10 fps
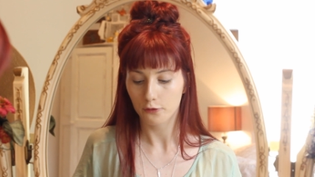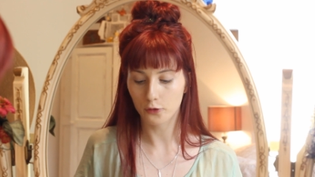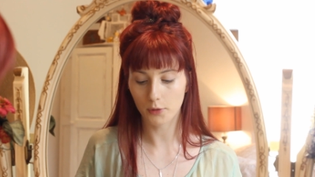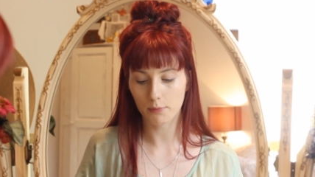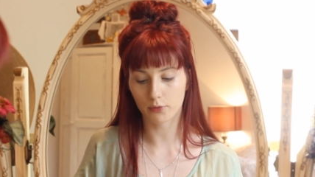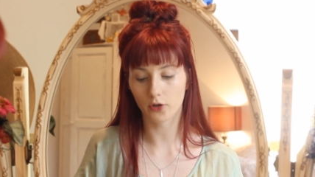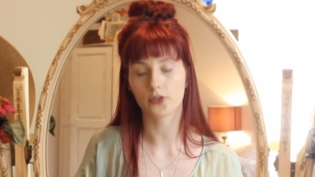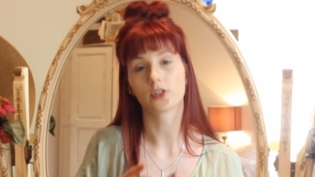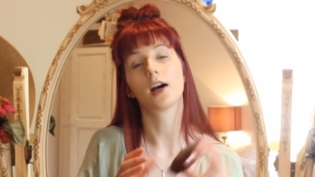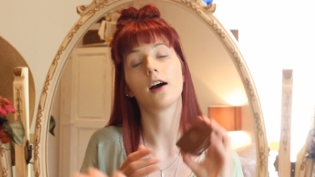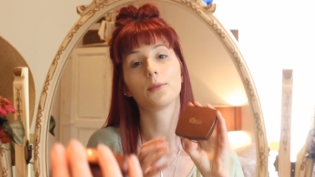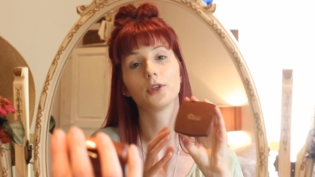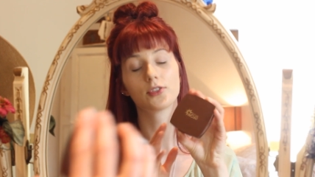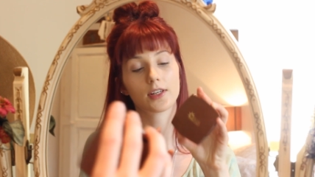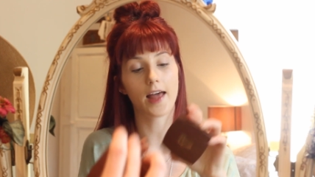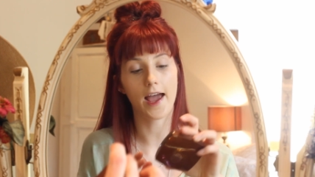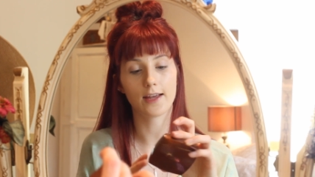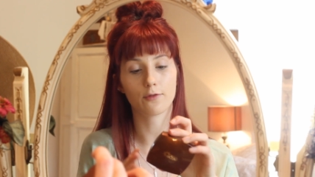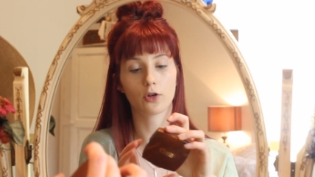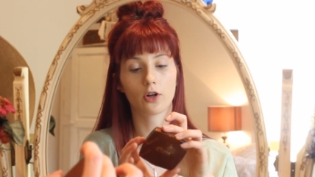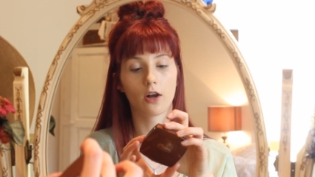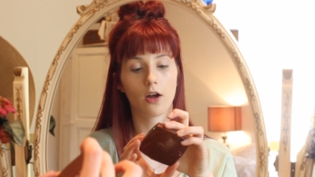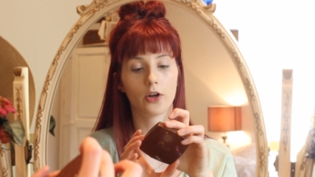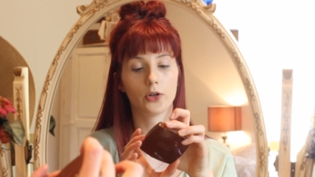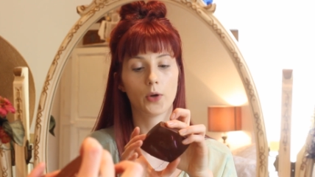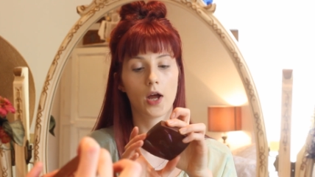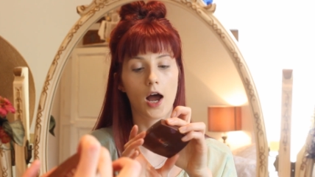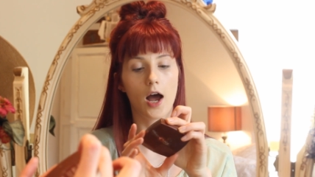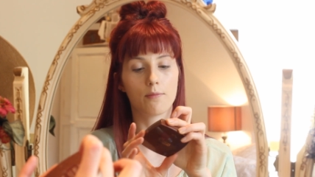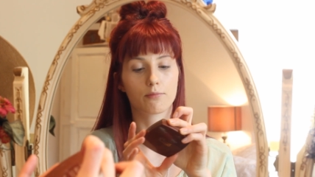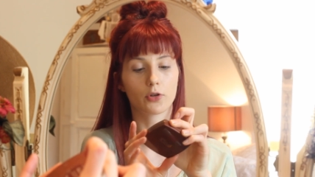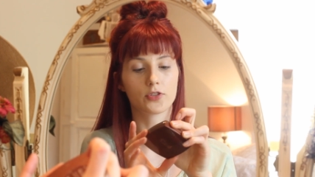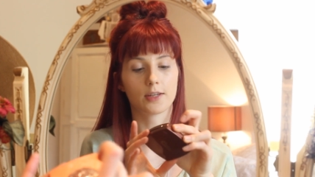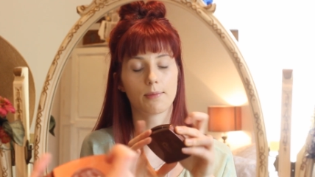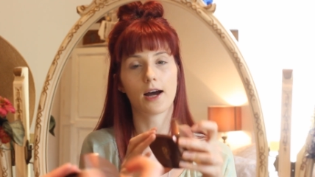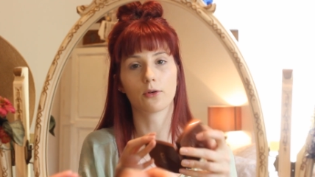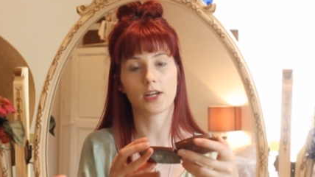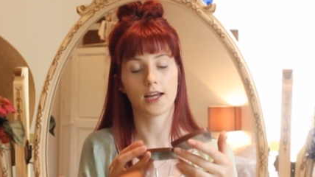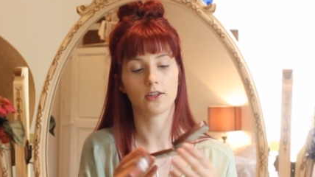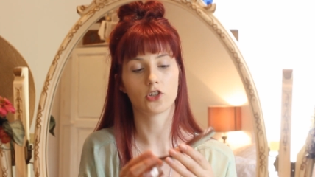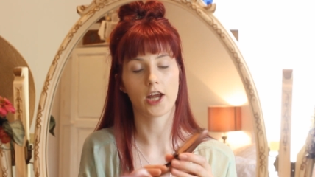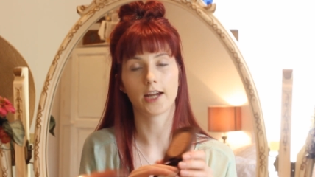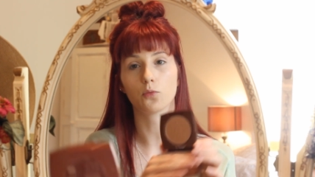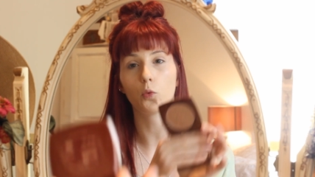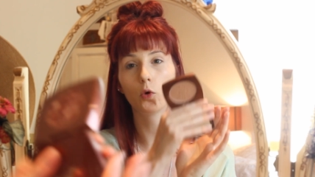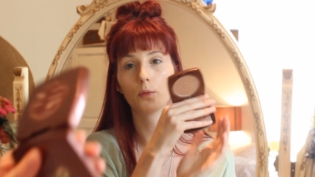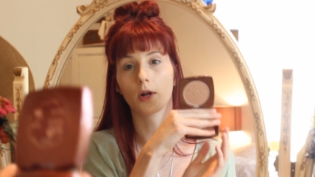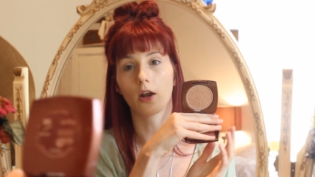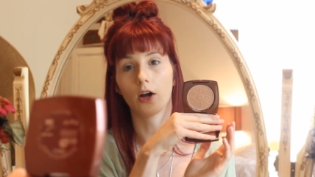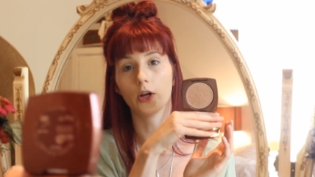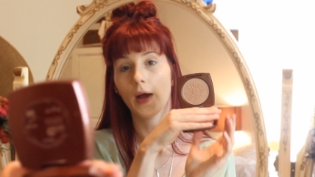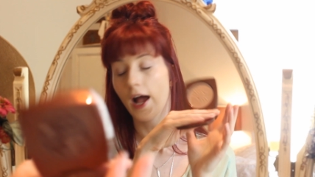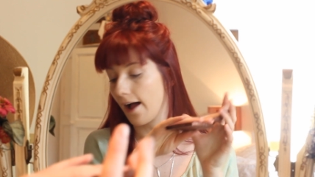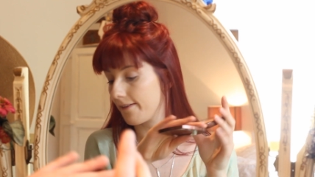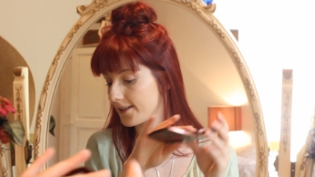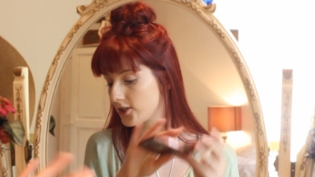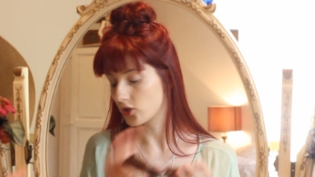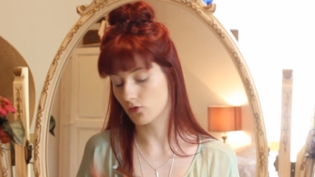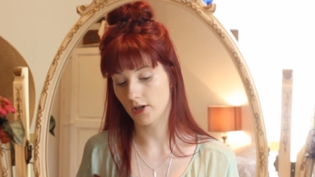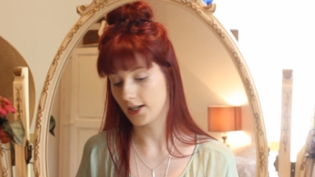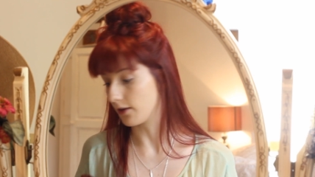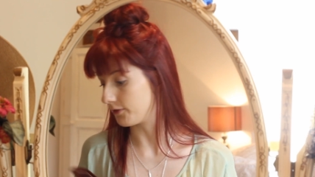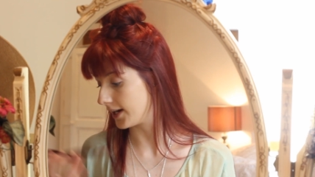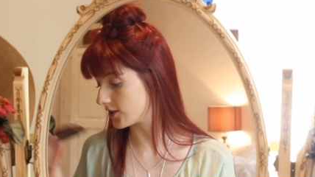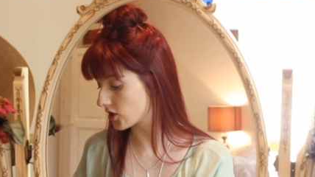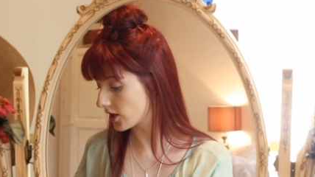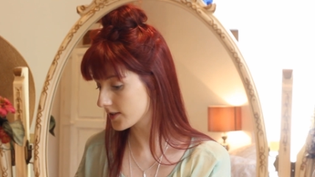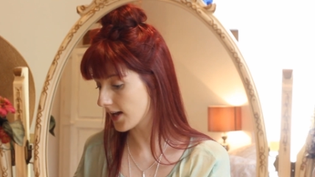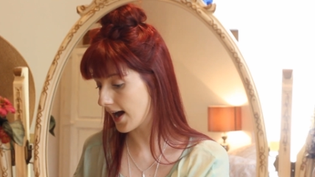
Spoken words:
for my bronzer, I'm using the Avon Glow bronzing powder in shade Warm Glow, and this is just really lovely. It does